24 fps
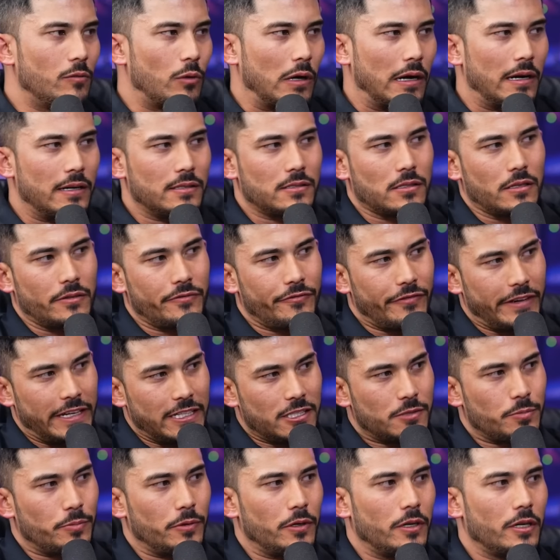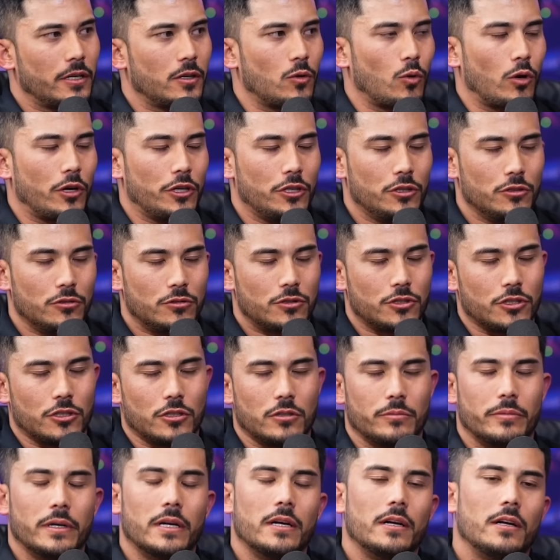Whereas on Facebook or
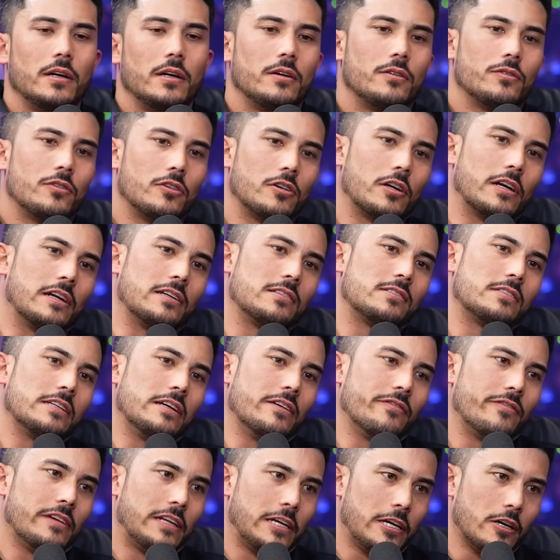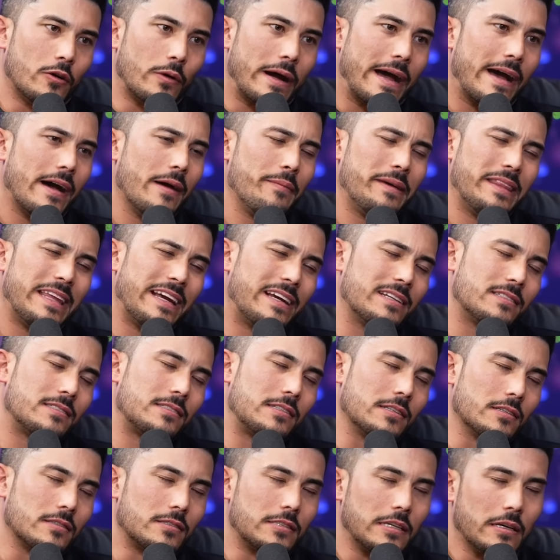YouTube, they're going to see a video ad. I mean, they could
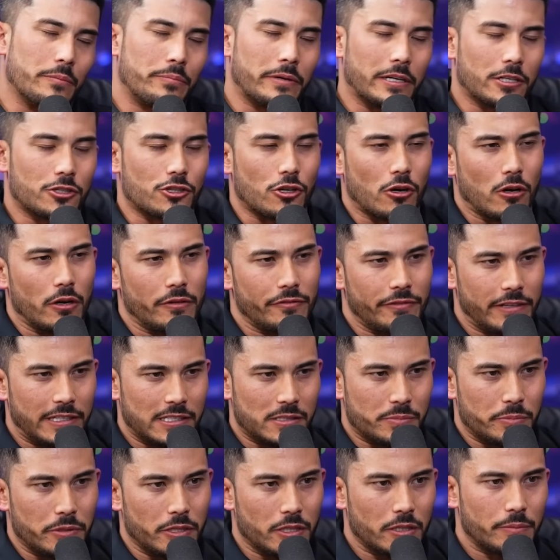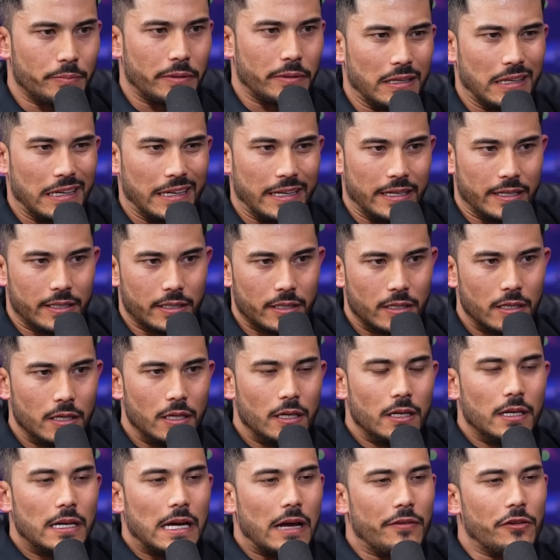still see a picture on Facebook, like,
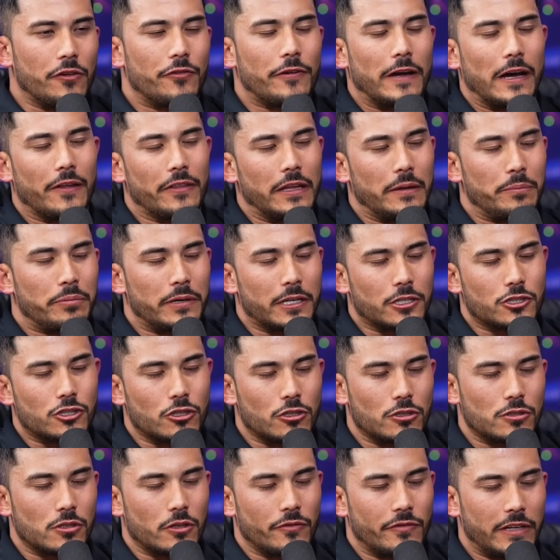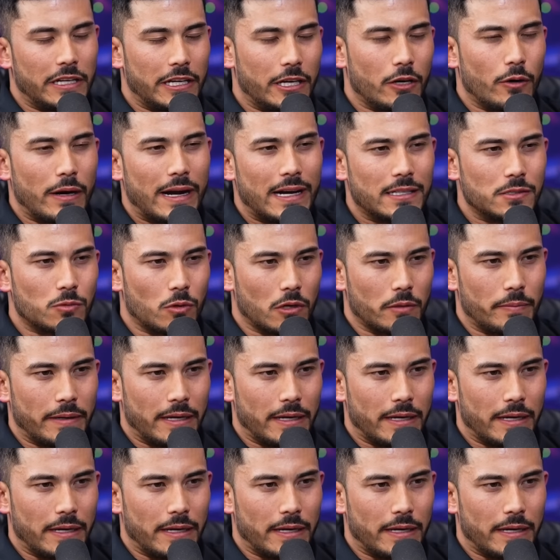have you found that pictures or video ads work